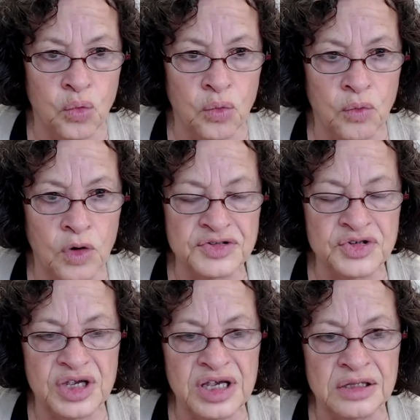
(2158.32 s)

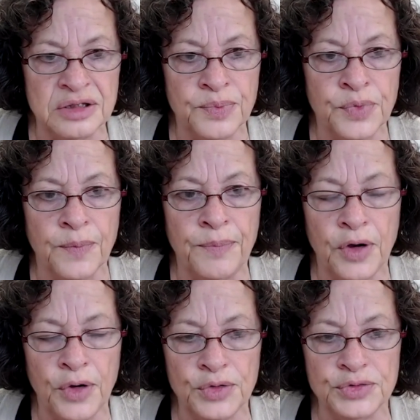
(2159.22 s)
what's in the
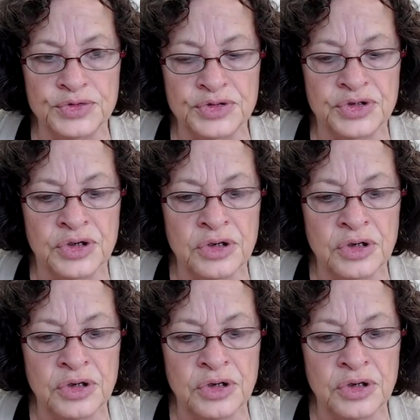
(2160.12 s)
proposed